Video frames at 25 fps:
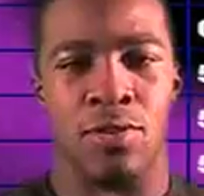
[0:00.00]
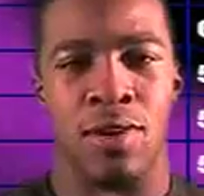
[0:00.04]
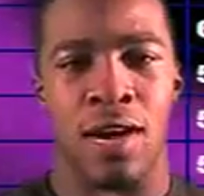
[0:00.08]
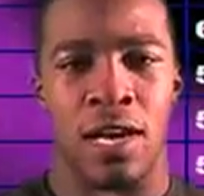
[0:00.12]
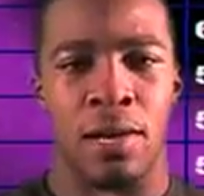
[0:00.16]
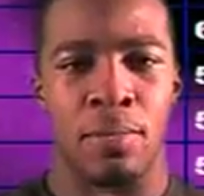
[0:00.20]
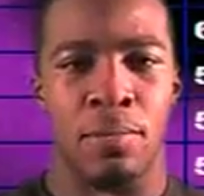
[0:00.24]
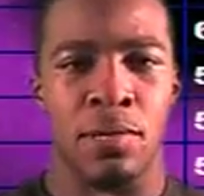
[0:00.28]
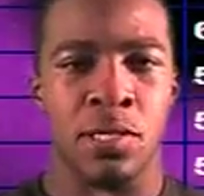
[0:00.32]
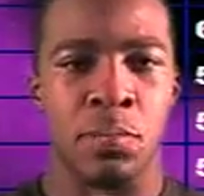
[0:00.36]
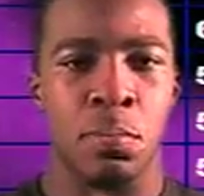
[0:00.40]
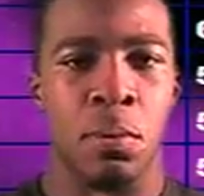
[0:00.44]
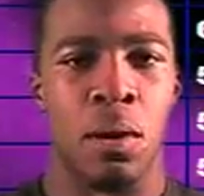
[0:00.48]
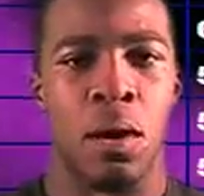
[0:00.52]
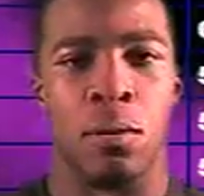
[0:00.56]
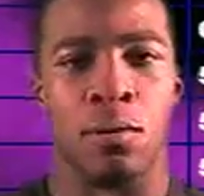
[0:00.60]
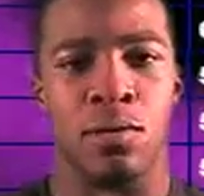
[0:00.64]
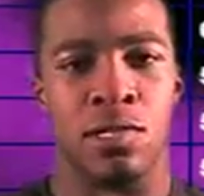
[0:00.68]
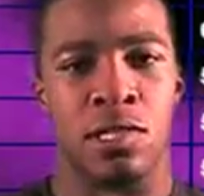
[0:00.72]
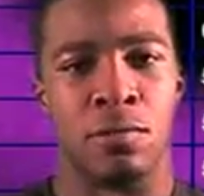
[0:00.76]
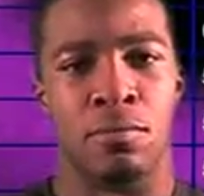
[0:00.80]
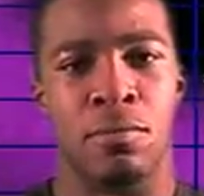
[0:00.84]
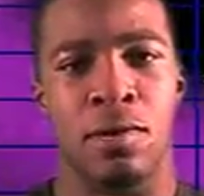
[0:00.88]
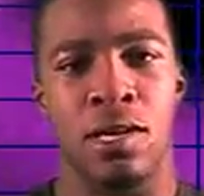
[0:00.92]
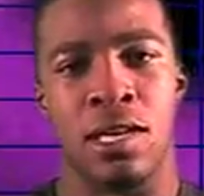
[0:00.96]
You gotta be smart
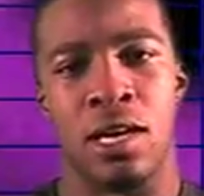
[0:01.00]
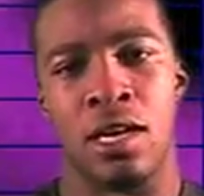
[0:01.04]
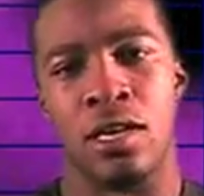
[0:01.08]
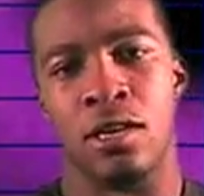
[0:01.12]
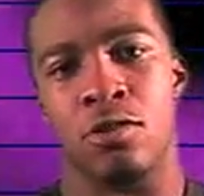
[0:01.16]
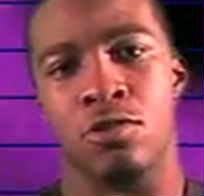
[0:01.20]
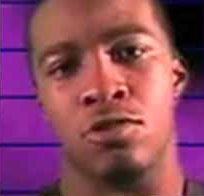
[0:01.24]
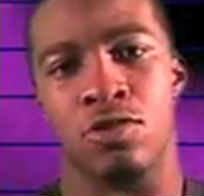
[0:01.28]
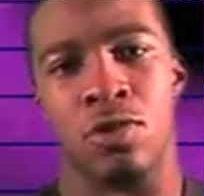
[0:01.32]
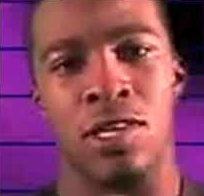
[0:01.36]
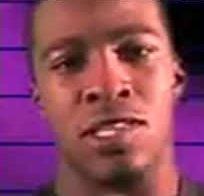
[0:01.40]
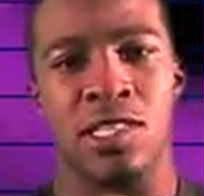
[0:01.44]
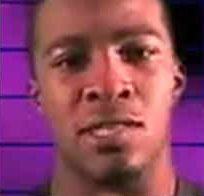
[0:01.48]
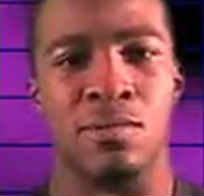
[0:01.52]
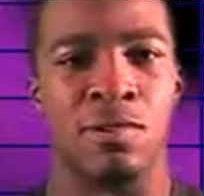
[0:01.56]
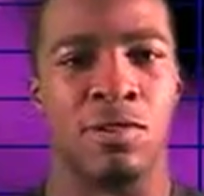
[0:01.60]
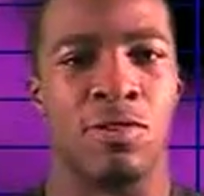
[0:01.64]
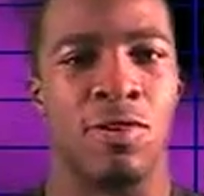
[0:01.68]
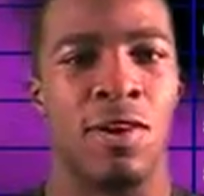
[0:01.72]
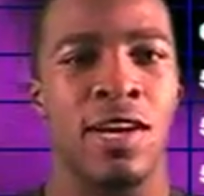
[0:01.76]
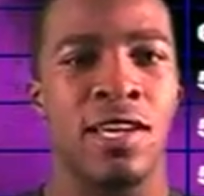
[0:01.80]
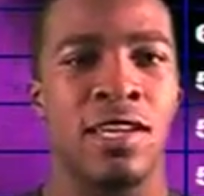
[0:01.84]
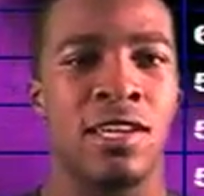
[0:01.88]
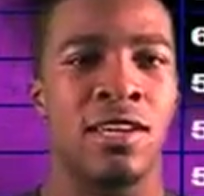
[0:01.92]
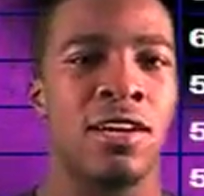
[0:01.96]
with your money. I know Tracy
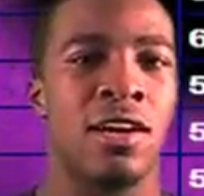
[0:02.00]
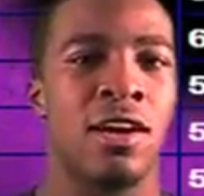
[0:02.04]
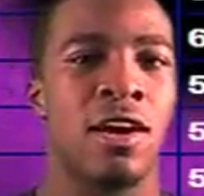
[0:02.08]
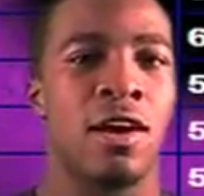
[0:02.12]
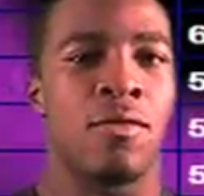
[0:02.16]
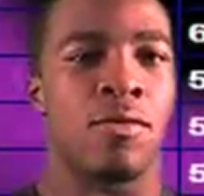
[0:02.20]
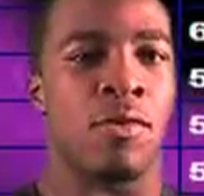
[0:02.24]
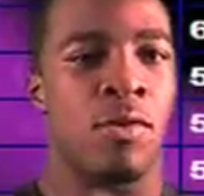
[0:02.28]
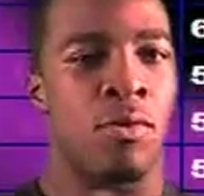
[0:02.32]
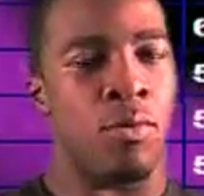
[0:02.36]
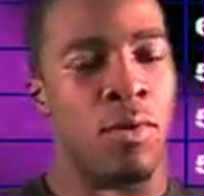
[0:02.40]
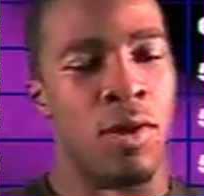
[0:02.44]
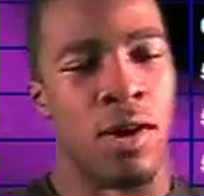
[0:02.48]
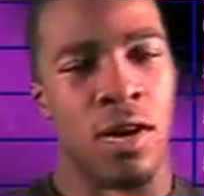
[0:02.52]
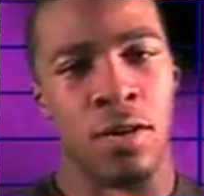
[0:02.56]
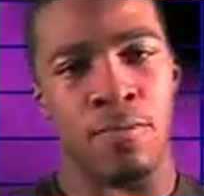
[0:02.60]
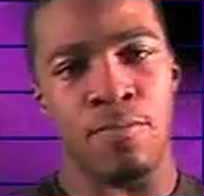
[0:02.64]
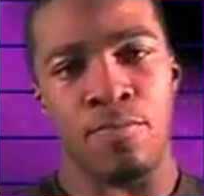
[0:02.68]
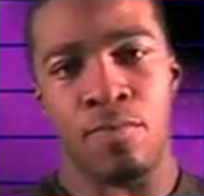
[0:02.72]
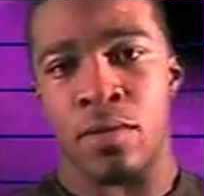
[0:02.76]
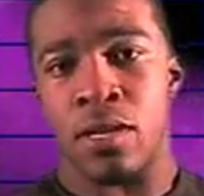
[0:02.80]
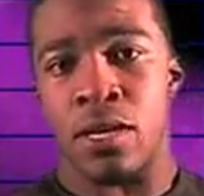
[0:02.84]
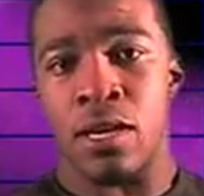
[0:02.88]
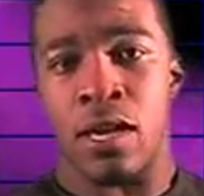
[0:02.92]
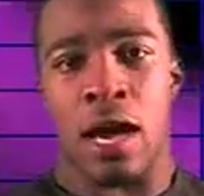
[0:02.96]
McGrady, for one,
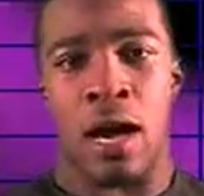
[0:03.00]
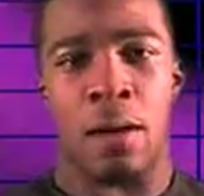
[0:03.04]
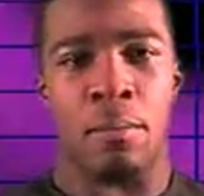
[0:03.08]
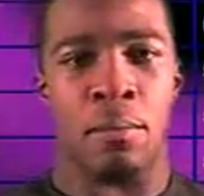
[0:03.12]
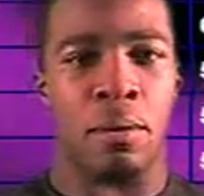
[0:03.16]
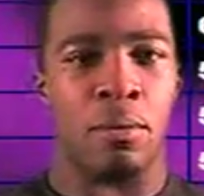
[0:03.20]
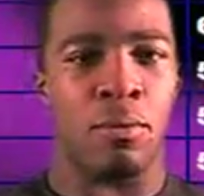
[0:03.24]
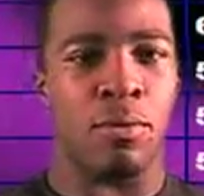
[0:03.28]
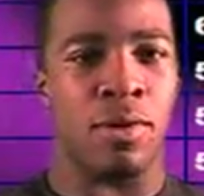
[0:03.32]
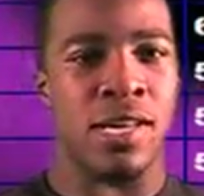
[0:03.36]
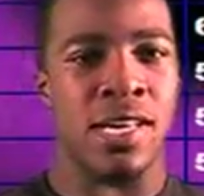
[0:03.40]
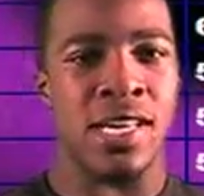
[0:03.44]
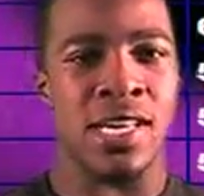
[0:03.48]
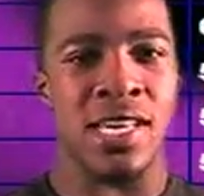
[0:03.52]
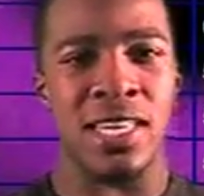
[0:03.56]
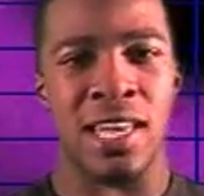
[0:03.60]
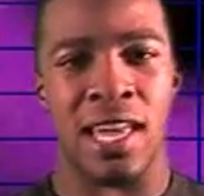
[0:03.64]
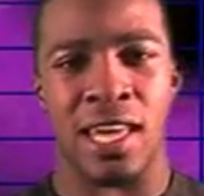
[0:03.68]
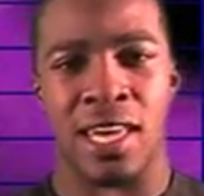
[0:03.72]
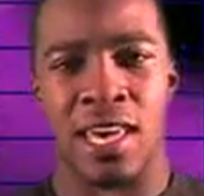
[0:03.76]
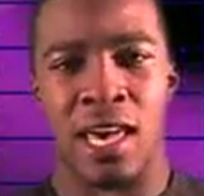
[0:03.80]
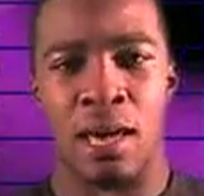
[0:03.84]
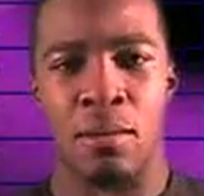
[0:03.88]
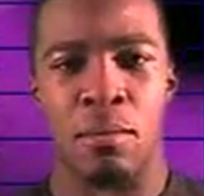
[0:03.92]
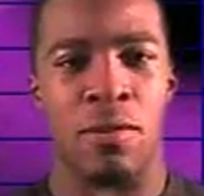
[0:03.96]
I remember when he
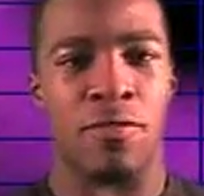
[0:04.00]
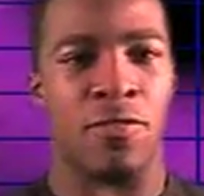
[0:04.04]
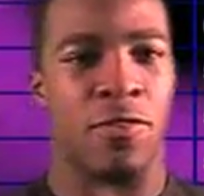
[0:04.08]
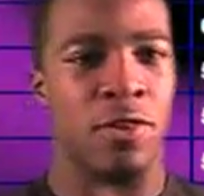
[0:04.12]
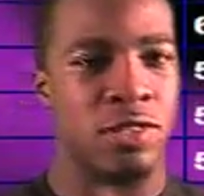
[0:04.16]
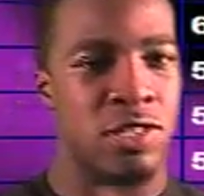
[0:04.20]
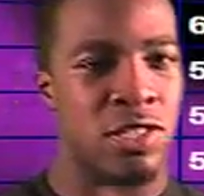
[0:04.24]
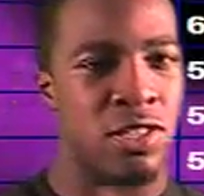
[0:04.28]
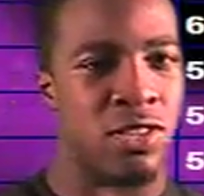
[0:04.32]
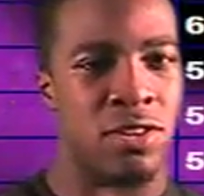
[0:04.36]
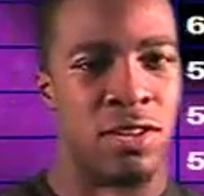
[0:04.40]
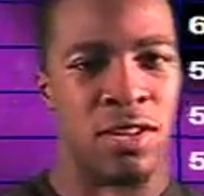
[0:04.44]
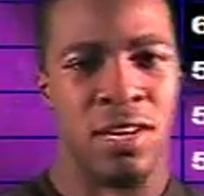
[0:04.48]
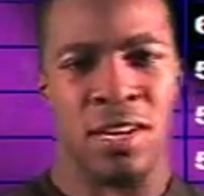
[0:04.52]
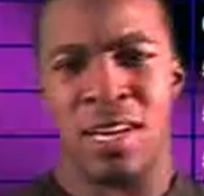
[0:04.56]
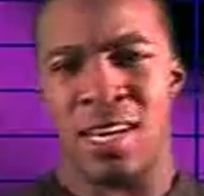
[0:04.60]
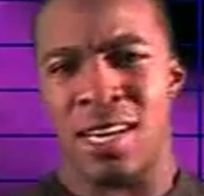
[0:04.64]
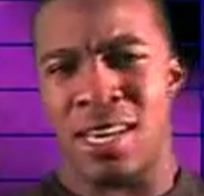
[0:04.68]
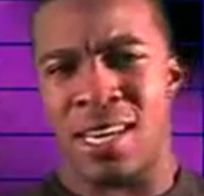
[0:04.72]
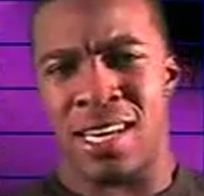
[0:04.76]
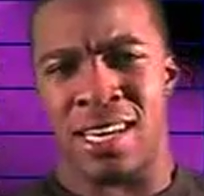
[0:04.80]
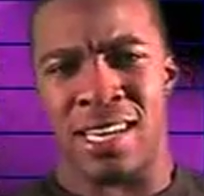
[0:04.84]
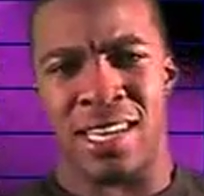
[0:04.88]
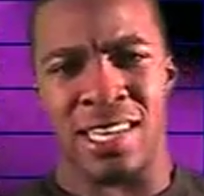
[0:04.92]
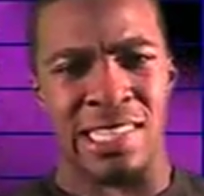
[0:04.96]
like came in the first year
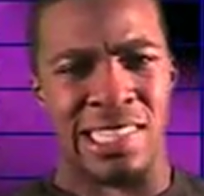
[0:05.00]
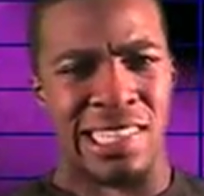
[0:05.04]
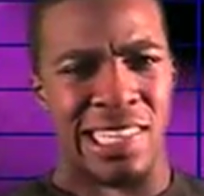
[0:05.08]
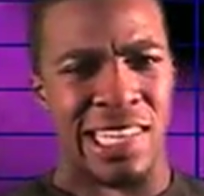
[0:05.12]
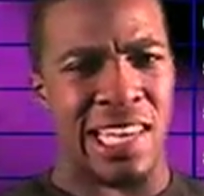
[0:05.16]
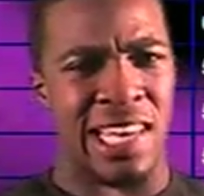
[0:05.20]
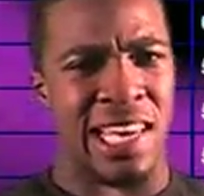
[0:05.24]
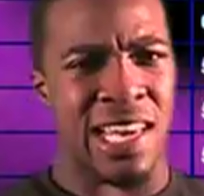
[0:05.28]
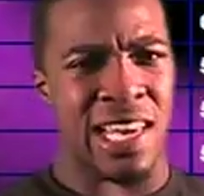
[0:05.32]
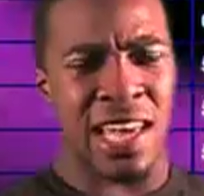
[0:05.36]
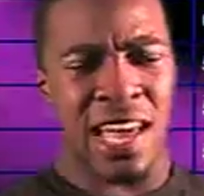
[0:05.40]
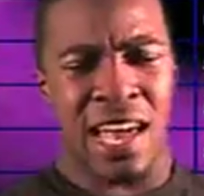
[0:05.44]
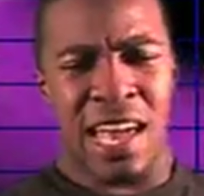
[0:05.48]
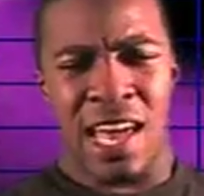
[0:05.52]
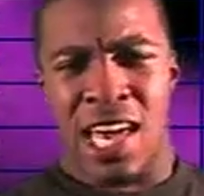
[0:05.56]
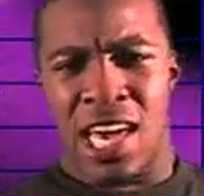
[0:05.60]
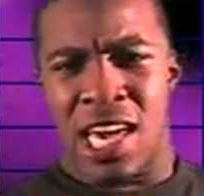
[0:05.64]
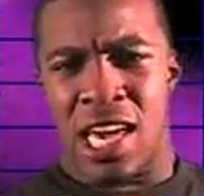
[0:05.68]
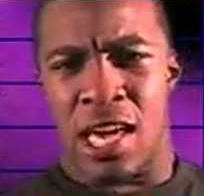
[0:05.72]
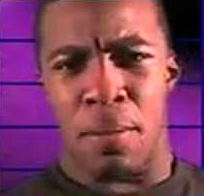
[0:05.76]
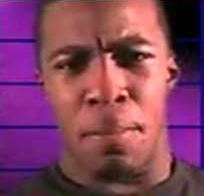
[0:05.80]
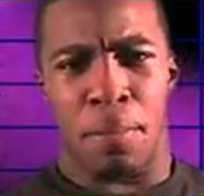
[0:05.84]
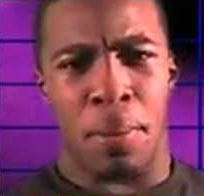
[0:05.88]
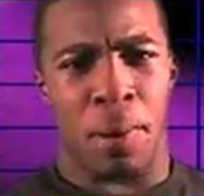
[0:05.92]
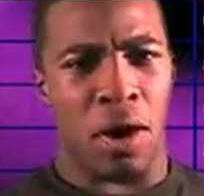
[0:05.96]
in his league,
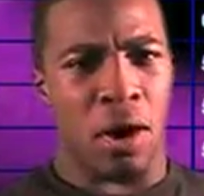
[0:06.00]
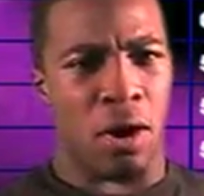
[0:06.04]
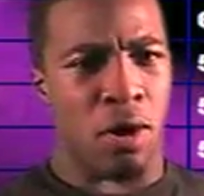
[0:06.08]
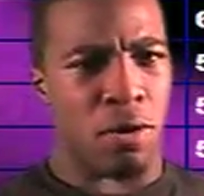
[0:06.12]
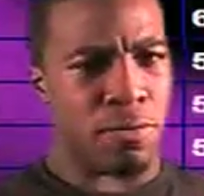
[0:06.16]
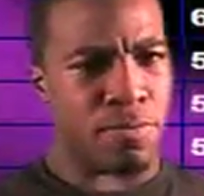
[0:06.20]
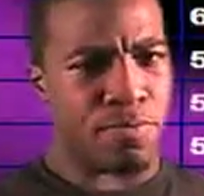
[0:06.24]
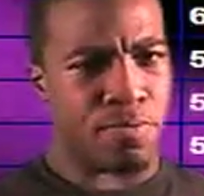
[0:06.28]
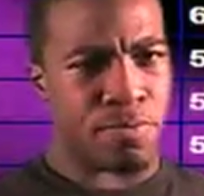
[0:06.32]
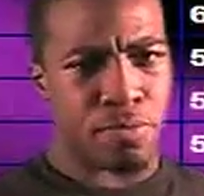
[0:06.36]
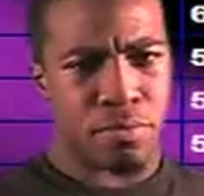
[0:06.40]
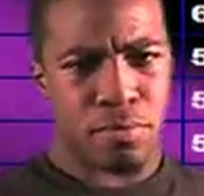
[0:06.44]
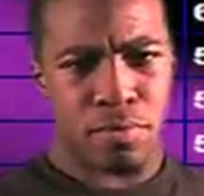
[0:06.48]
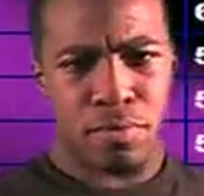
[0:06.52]
he bought,